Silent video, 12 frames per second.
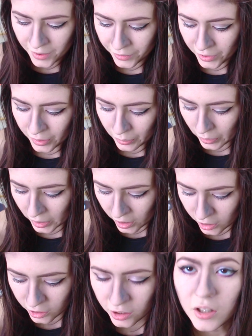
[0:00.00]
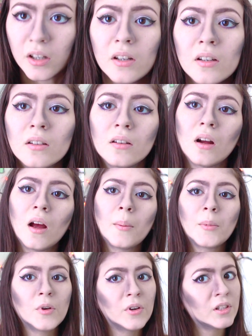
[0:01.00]
Now that we are done,
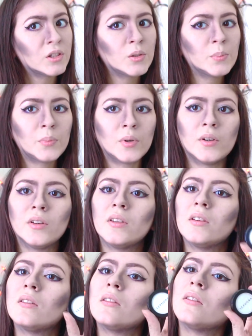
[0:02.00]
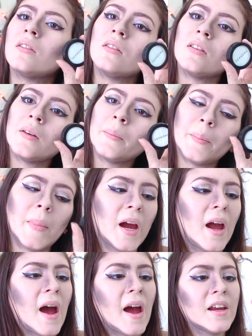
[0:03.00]
I'm going to put my
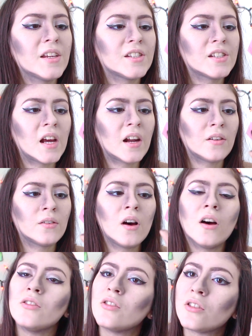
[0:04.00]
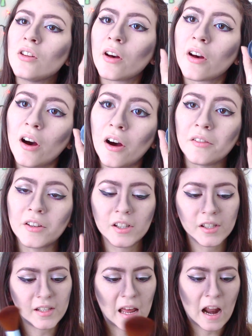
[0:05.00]
eyeshadow under the
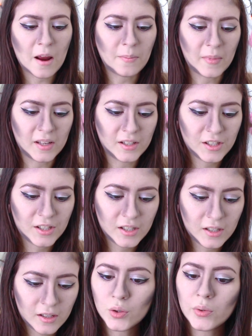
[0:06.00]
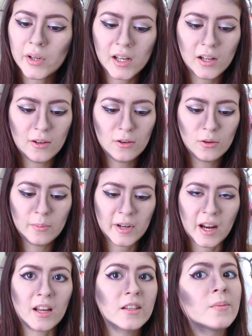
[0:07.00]
covers that I mentioned to
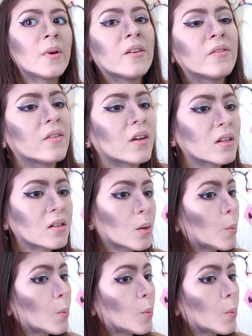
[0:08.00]
illuminate my face.